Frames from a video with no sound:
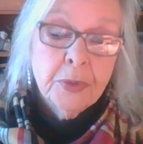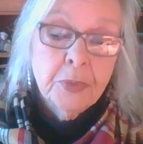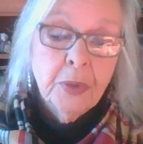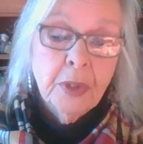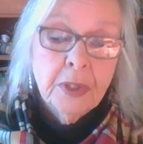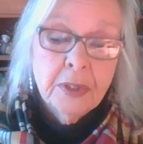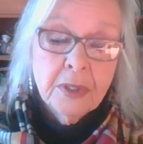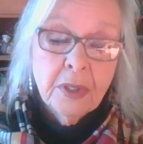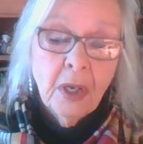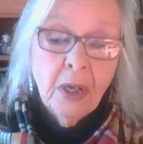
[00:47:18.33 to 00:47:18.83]

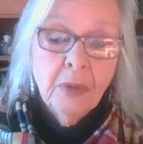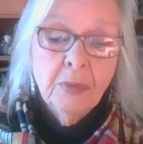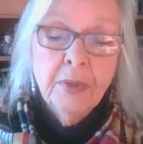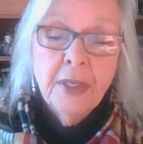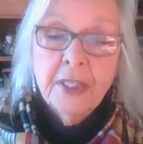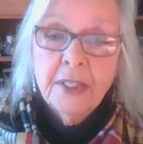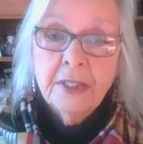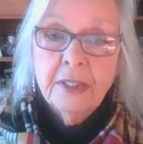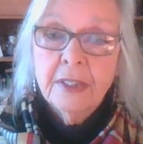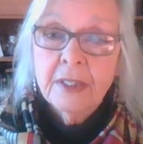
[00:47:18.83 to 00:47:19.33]
Well, as
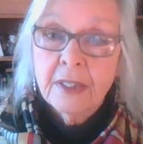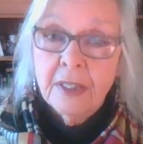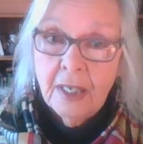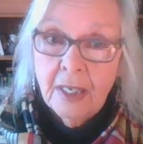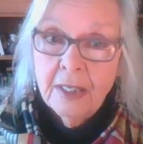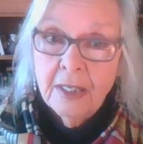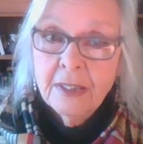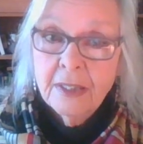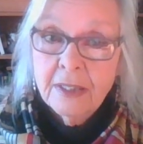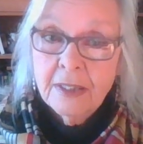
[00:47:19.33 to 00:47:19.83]
already
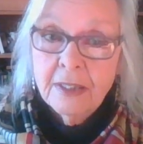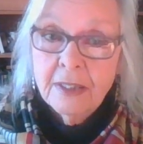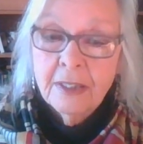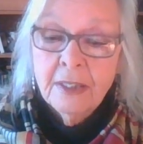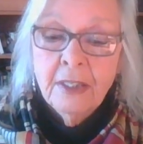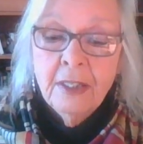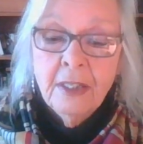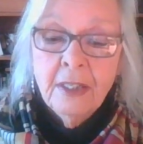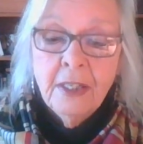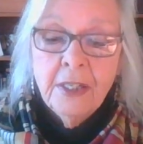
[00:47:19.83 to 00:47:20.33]
discussed,
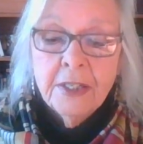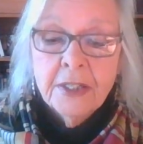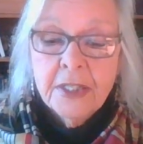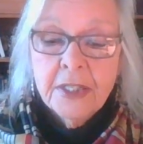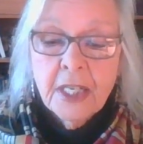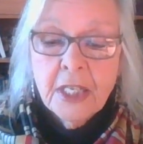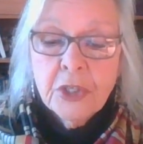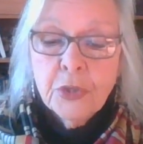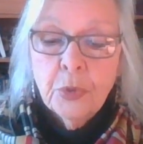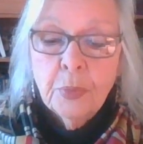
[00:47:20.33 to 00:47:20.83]

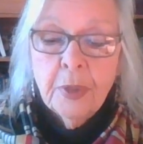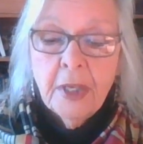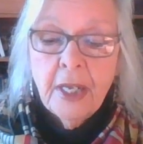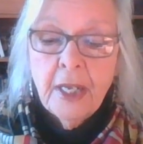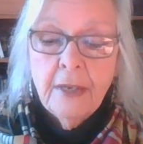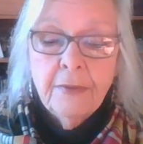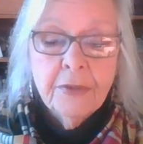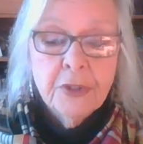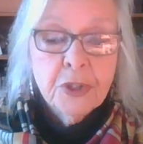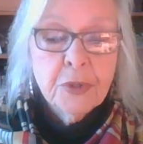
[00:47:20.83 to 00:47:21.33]
sexual
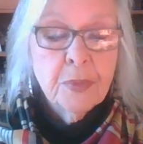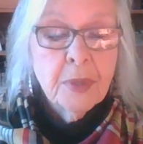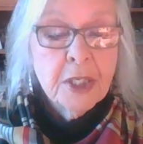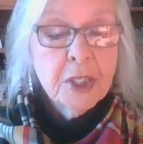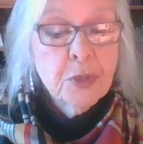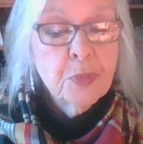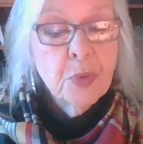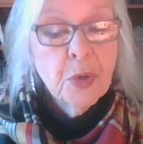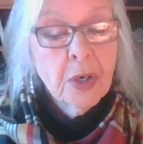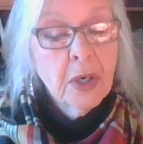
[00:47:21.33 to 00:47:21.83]
behavior is
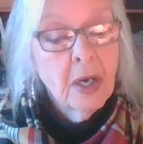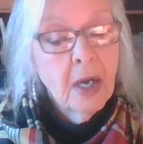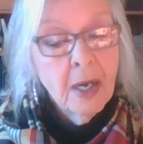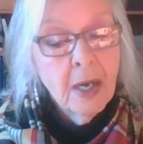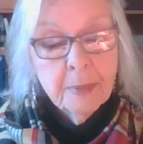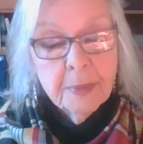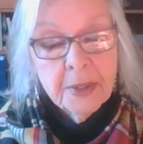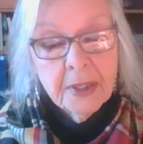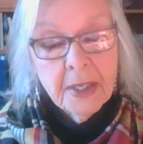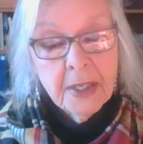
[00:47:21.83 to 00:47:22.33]
much more
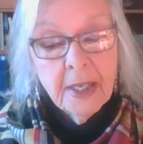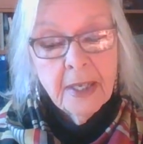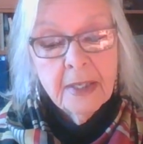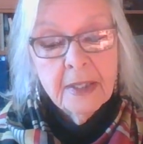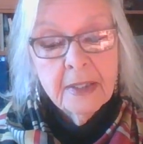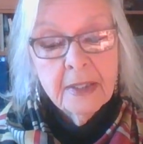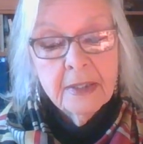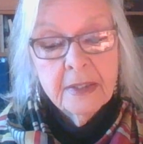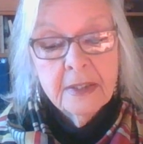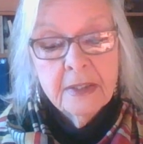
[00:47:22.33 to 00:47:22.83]

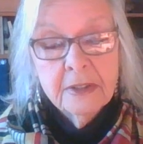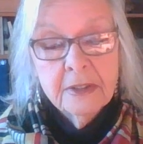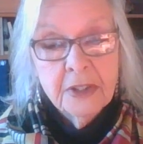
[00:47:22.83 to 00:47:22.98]
complicated